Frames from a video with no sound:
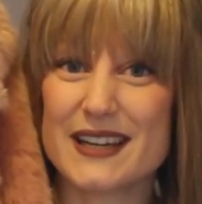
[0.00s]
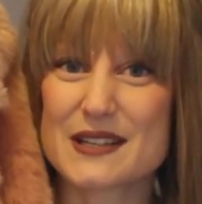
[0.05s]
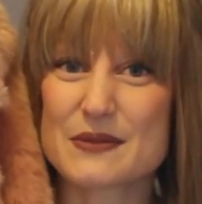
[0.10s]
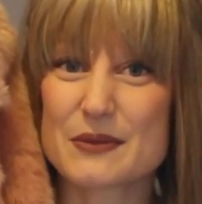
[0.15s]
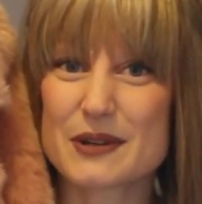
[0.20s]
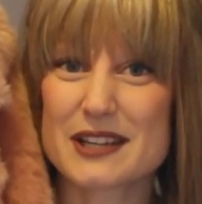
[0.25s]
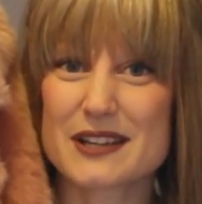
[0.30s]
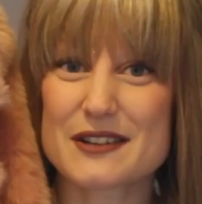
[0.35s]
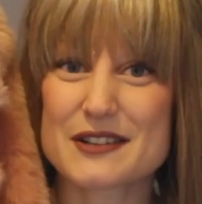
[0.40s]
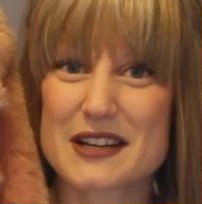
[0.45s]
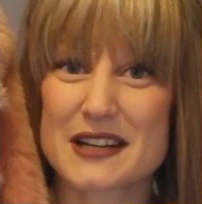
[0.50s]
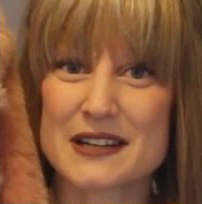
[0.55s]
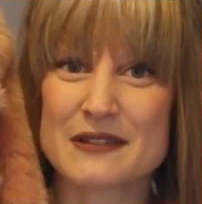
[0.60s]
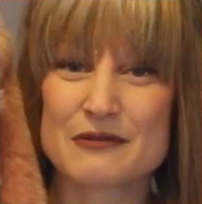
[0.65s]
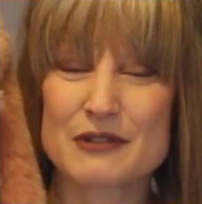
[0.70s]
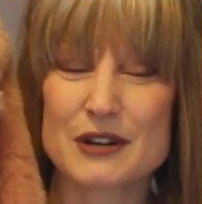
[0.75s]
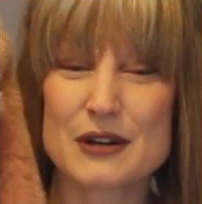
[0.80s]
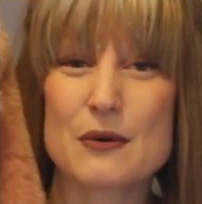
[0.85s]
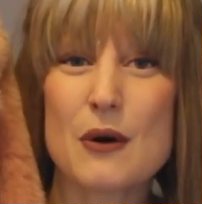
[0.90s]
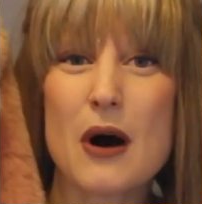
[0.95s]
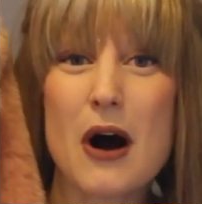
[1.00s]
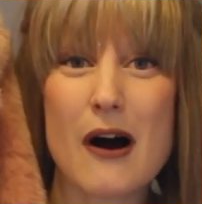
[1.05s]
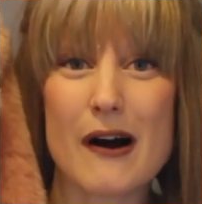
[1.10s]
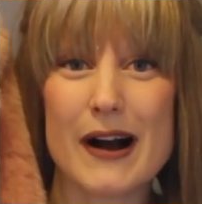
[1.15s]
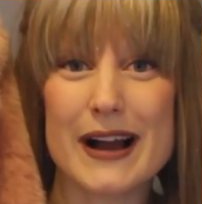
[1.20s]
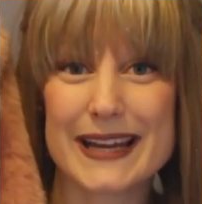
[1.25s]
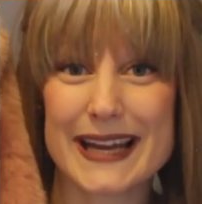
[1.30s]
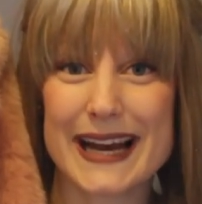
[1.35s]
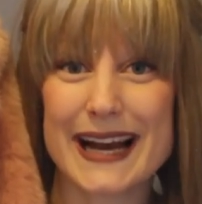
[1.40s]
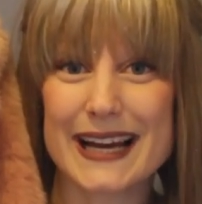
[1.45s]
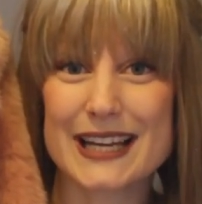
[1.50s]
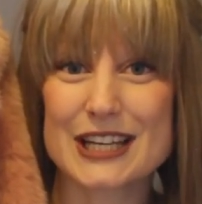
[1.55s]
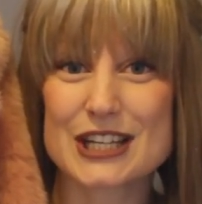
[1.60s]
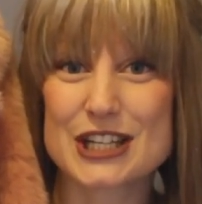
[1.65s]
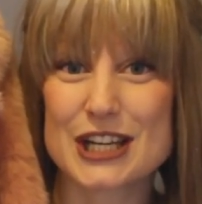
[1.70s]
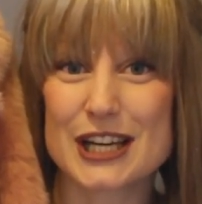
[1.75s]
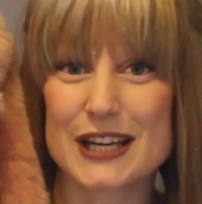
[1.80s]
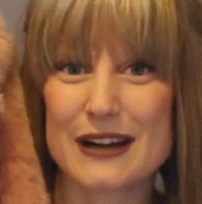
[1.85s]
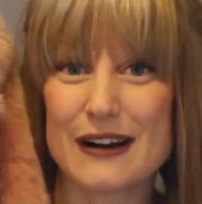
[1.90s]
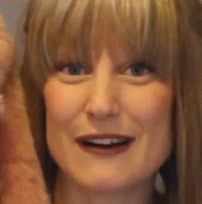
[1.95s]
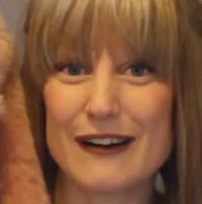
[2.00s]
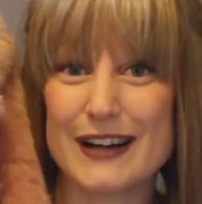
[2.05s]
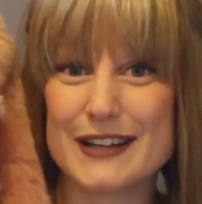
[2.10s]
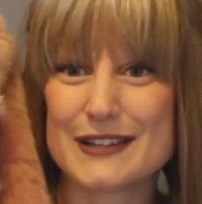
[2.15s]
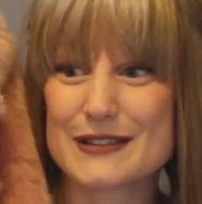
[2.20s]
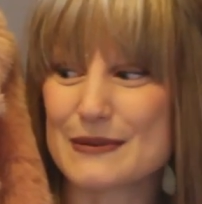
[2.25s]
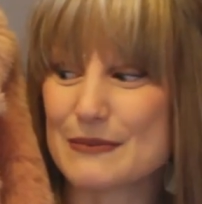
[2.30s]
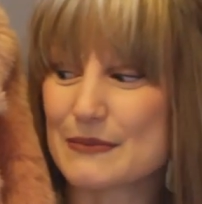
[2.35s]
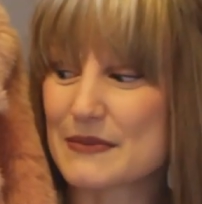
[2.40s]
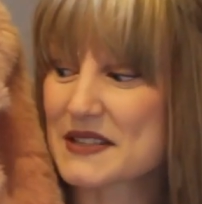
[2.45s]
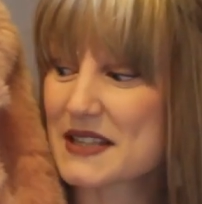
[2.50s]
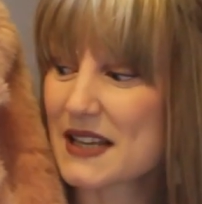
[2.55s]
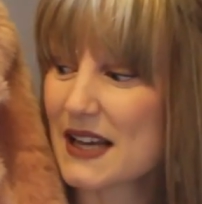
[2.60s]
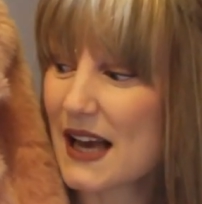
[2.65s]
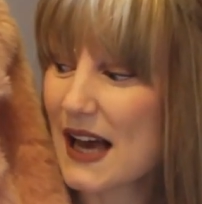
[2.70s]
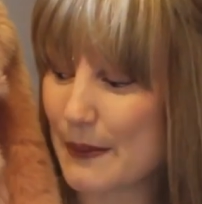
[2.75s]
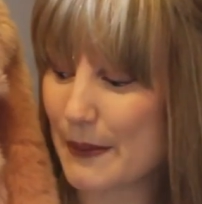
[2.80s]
It's one of those kind of real eye-catching items,